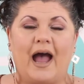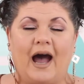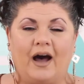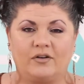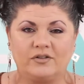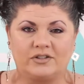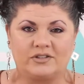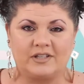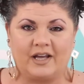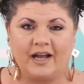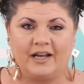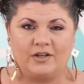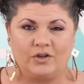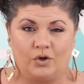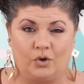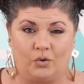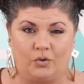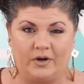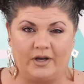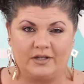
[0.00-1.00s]
outside
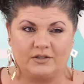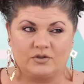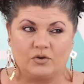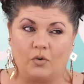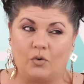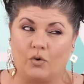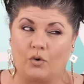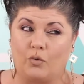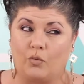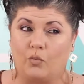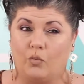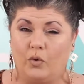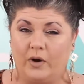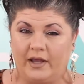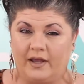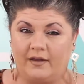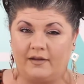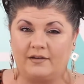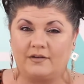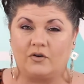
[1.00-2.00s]
noise or
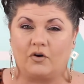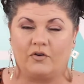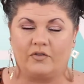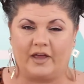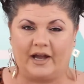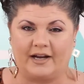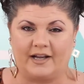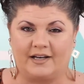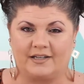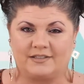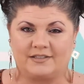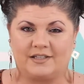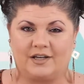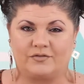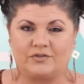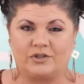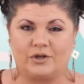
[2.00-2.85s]
wind or that kind of stuff.